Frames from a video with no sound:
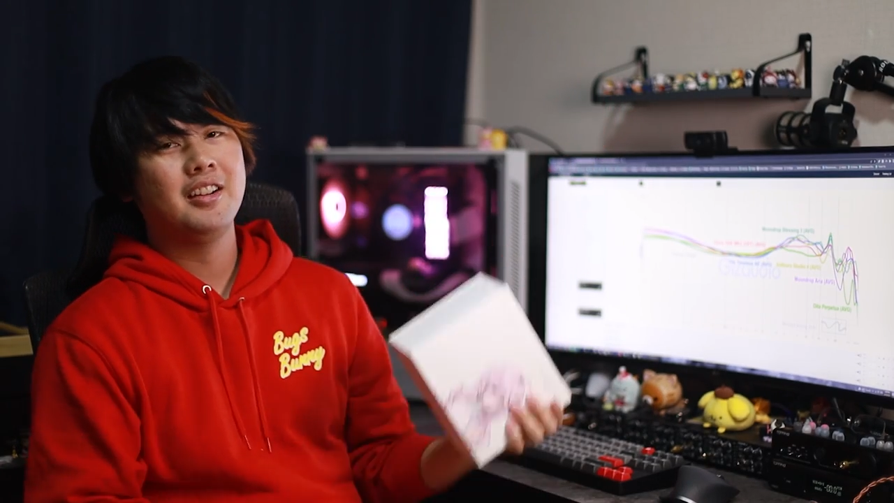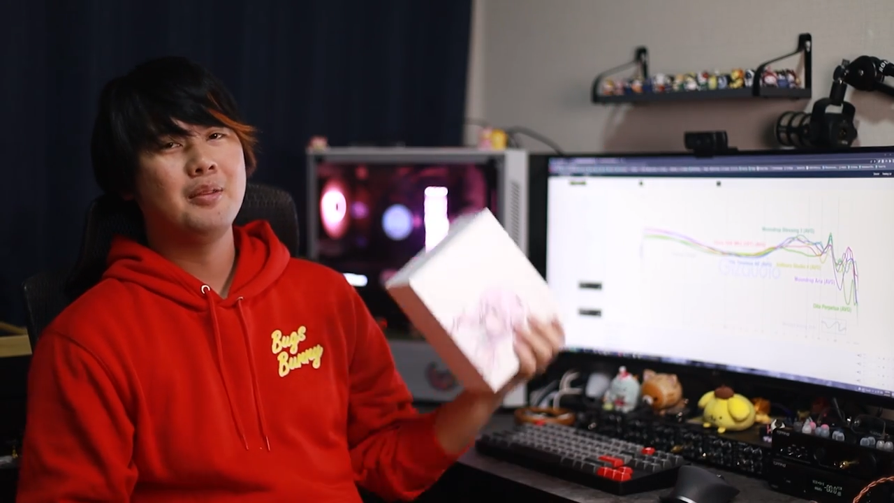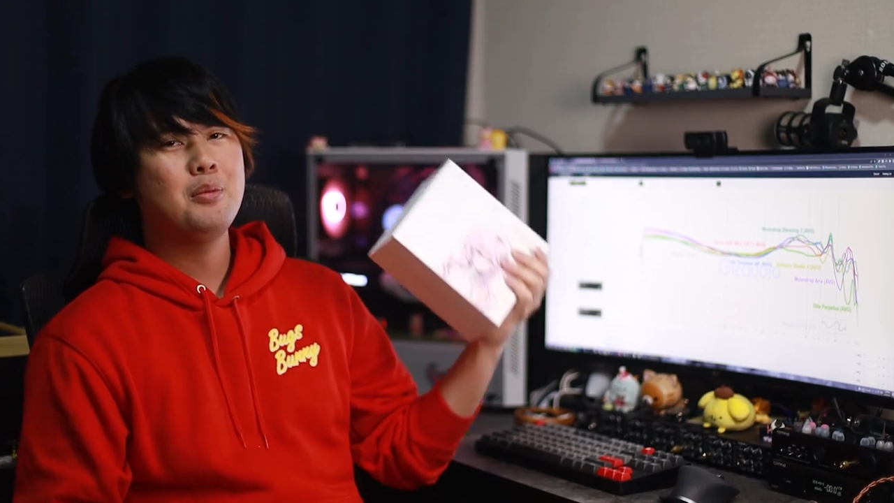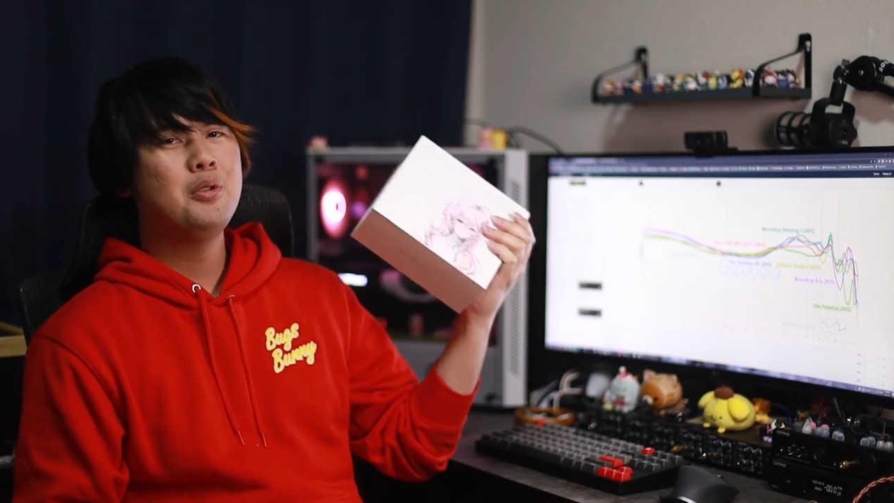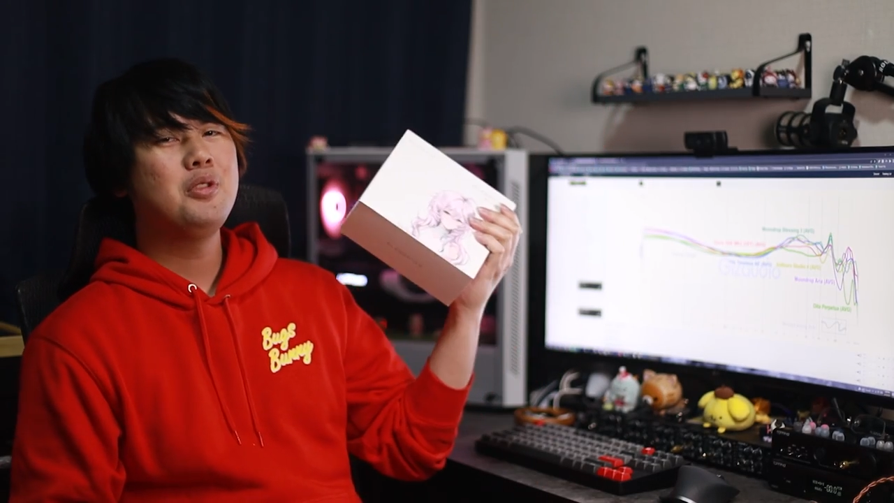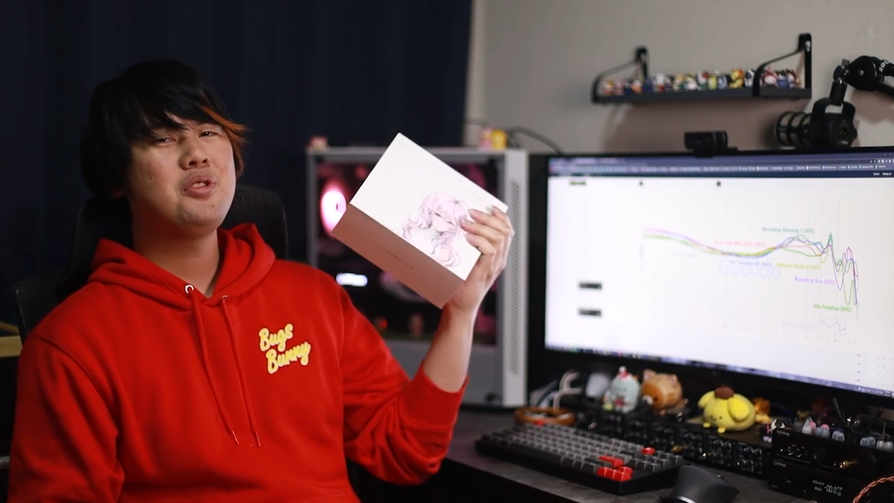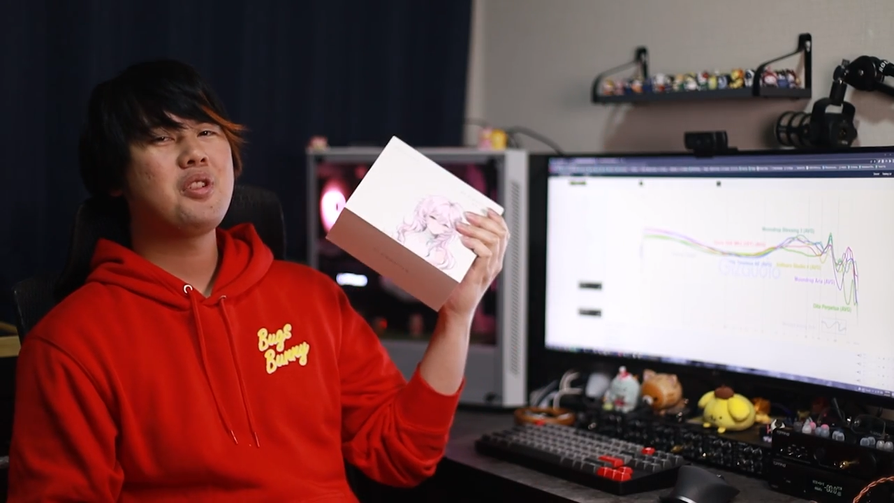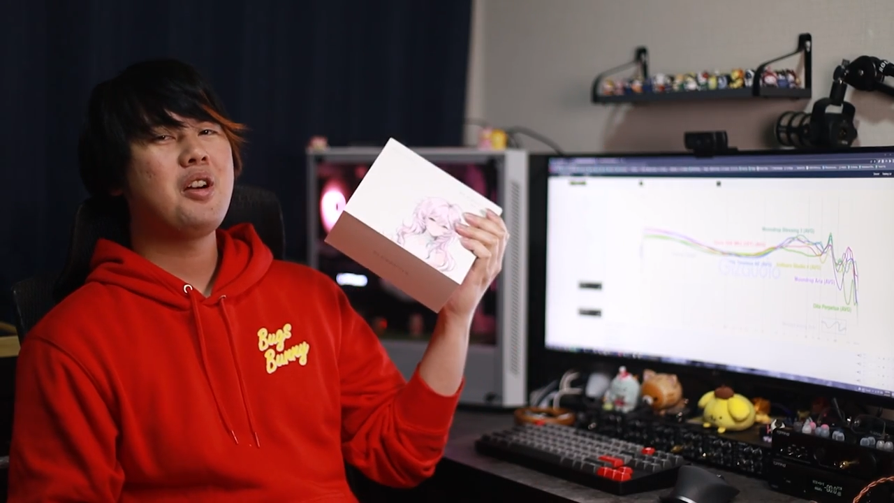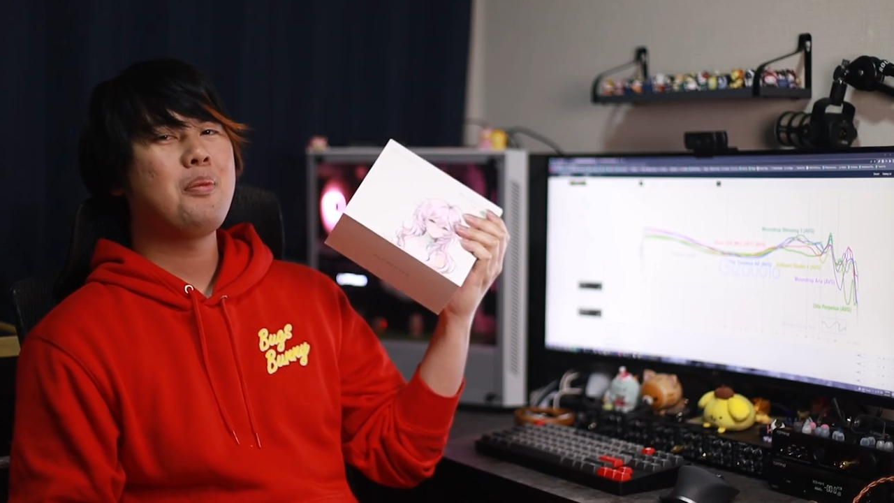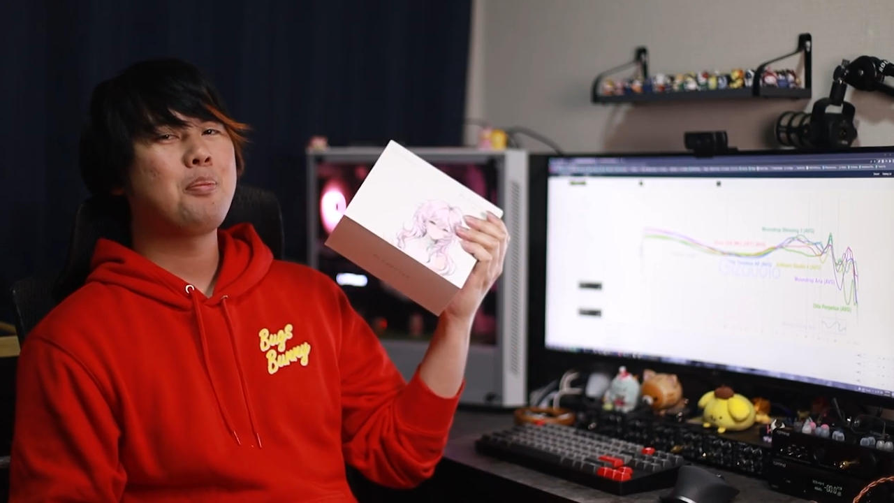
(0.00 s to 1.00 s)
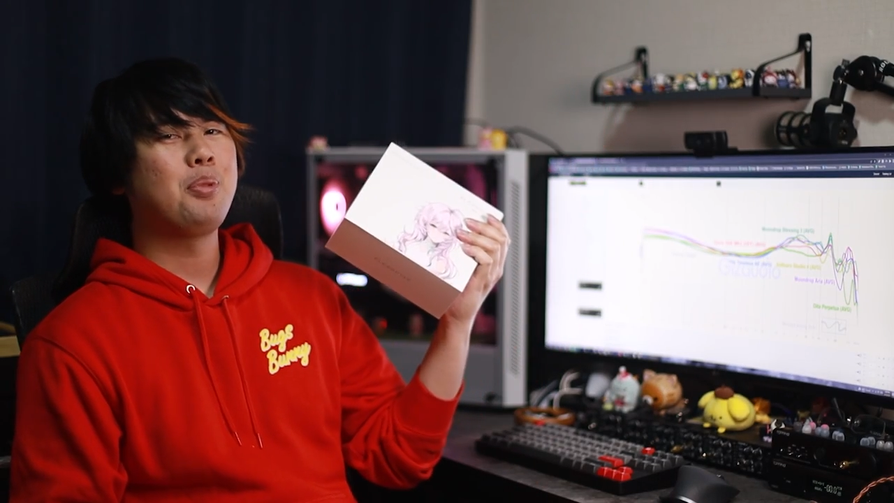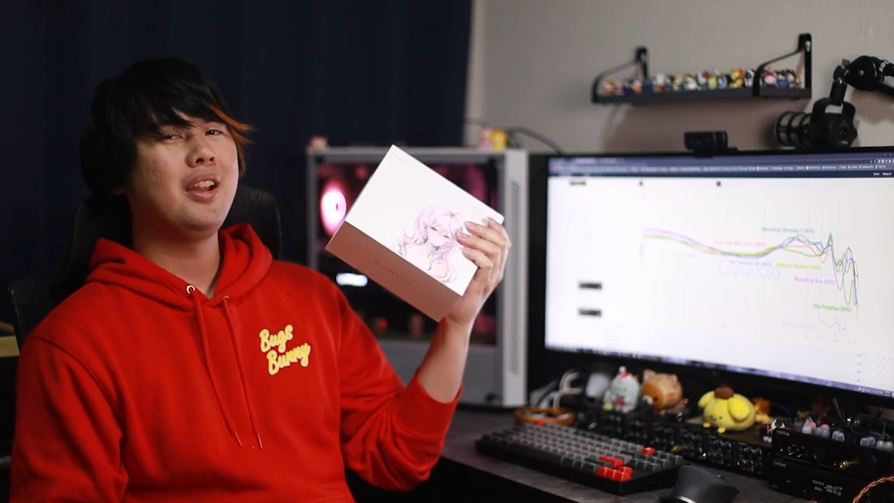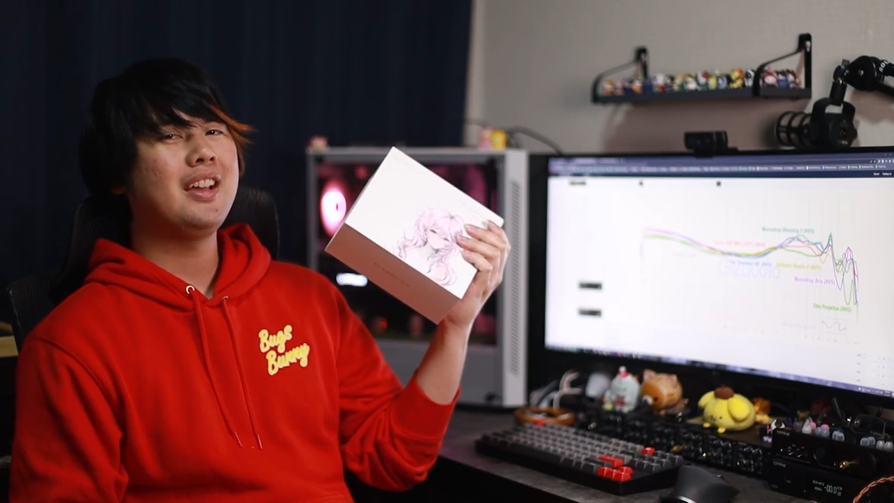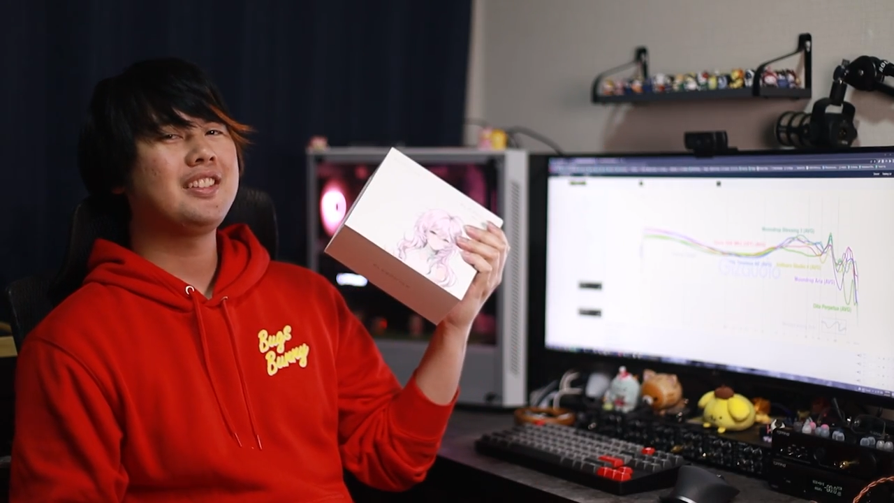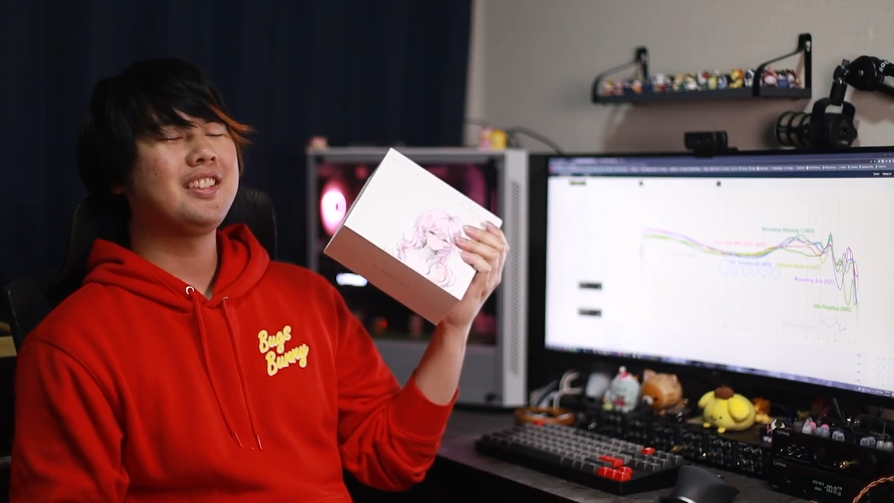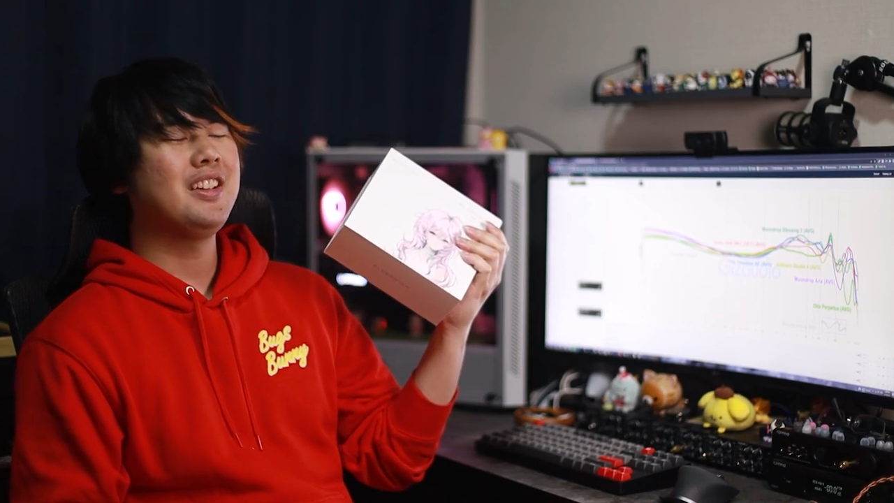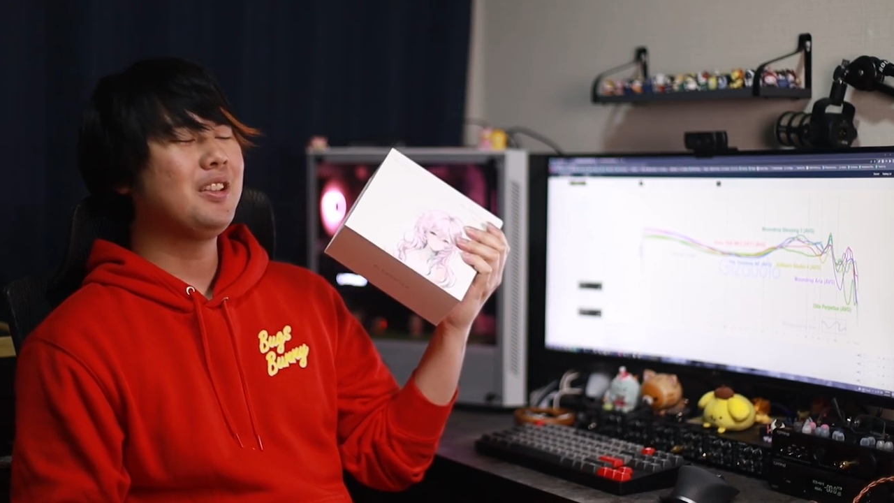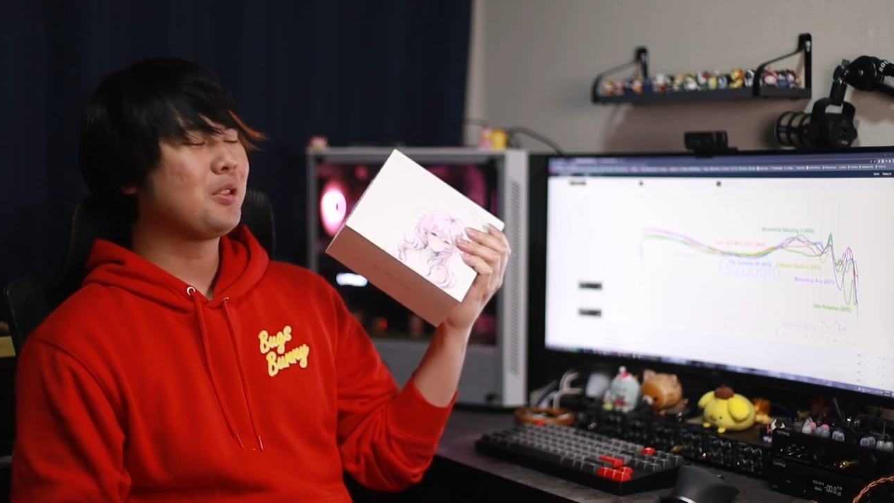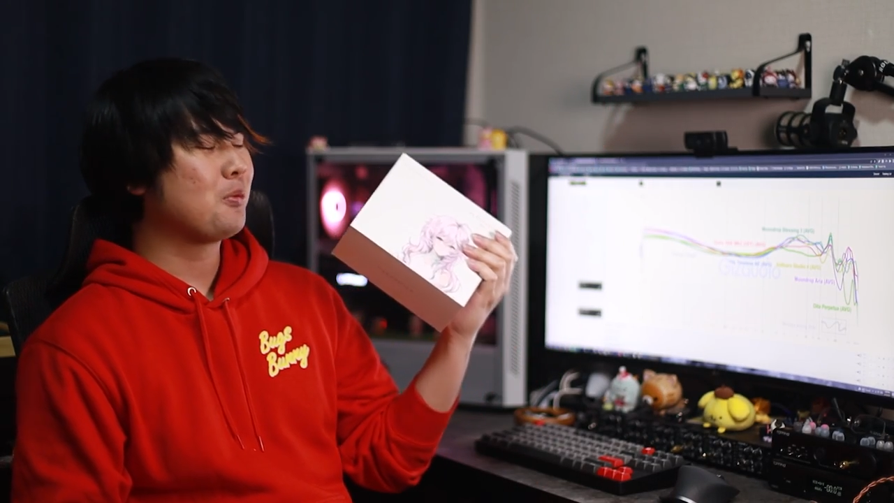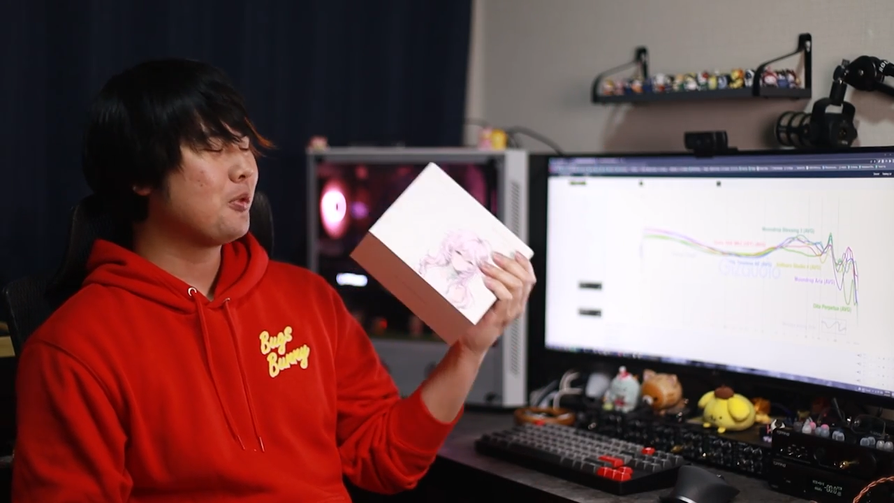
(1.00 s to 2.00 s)
Moondrop
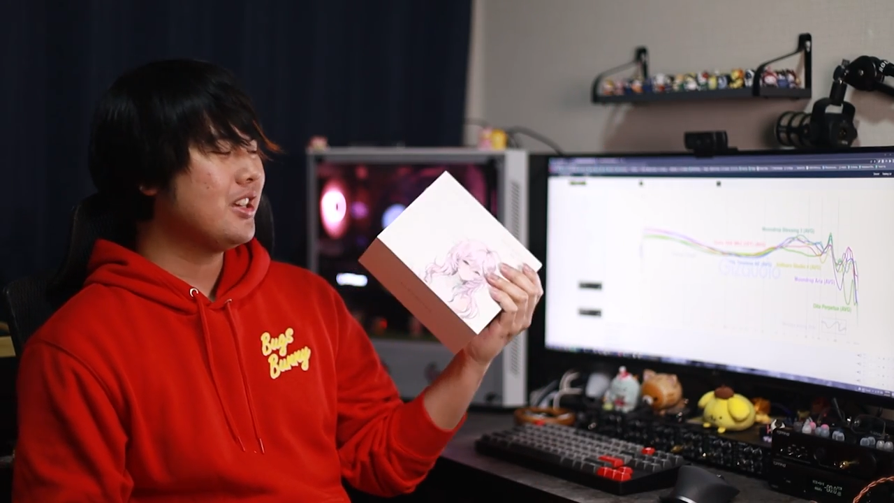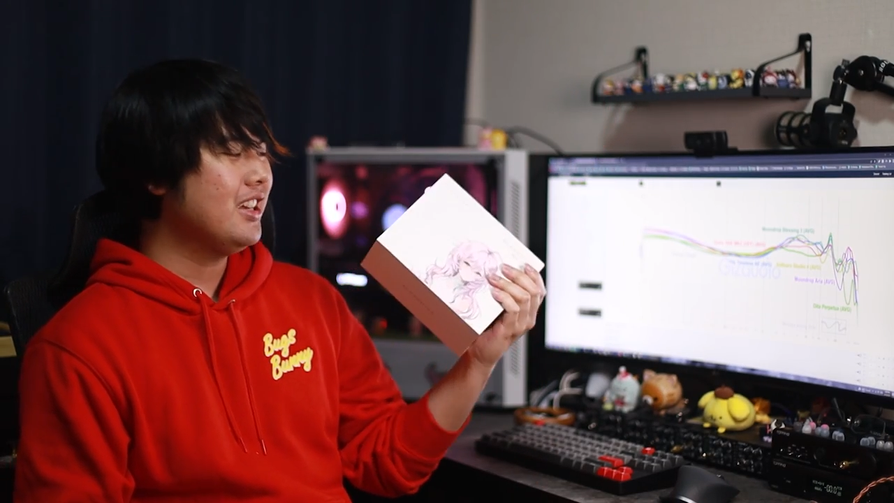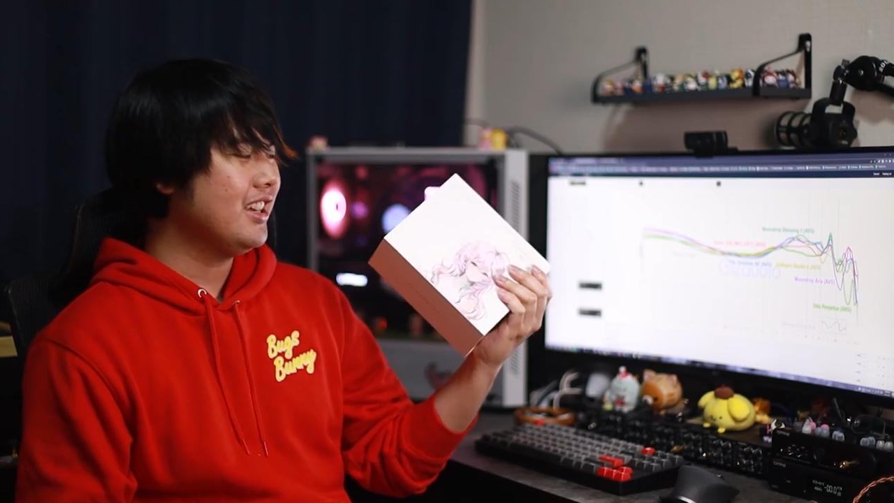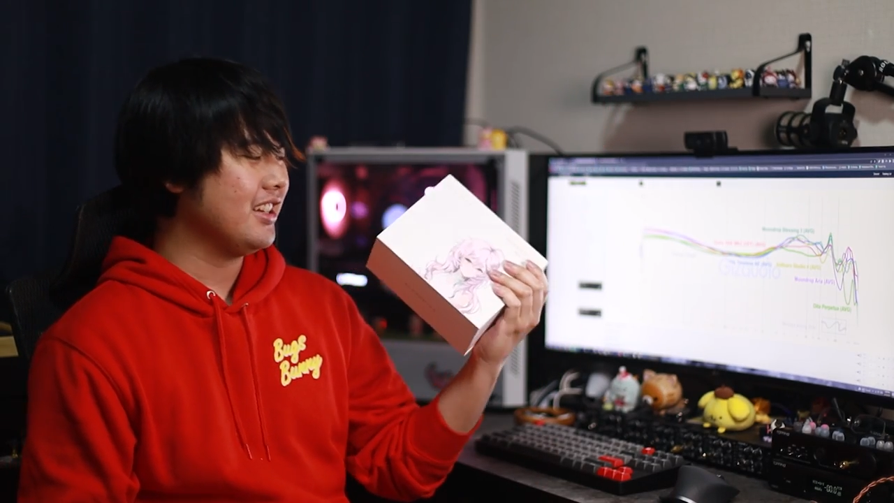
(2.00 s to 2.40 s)
Blessing 3.